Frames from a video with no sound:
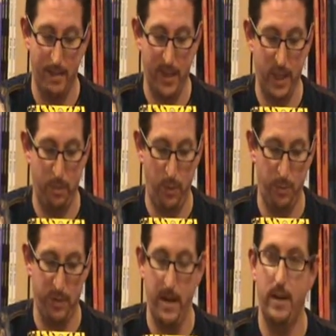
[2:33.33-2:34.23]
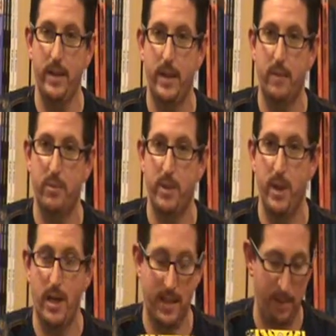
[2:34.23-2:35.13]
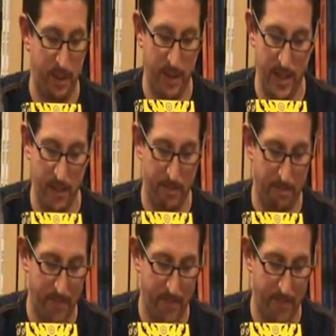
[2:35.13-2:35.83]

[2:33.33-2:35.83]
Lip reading: The biggest poops apparently come from a dog named Cleo.